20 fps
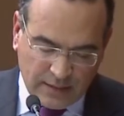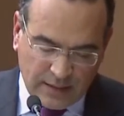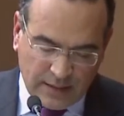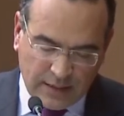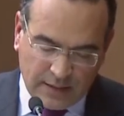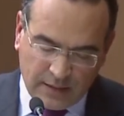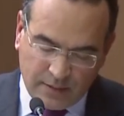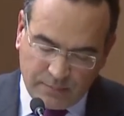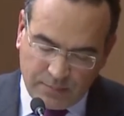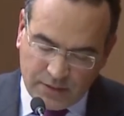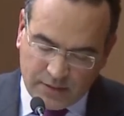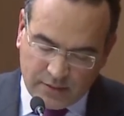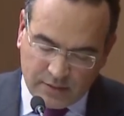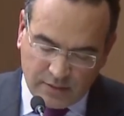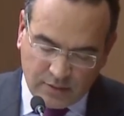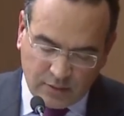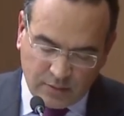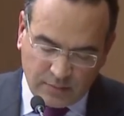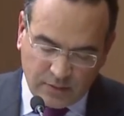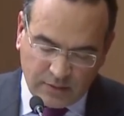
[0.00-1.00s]
and the
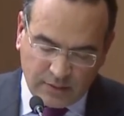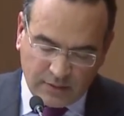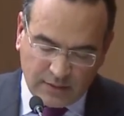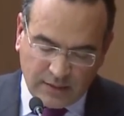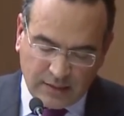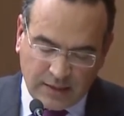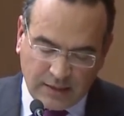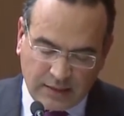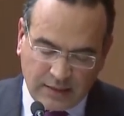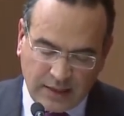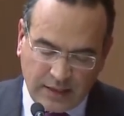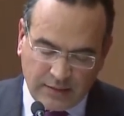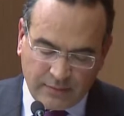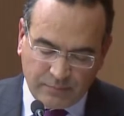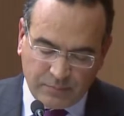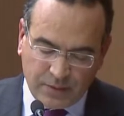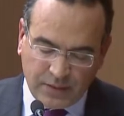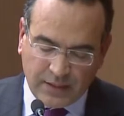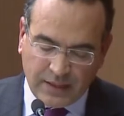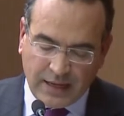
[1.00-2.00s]
business community that
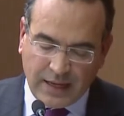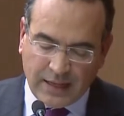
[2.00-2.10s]
have been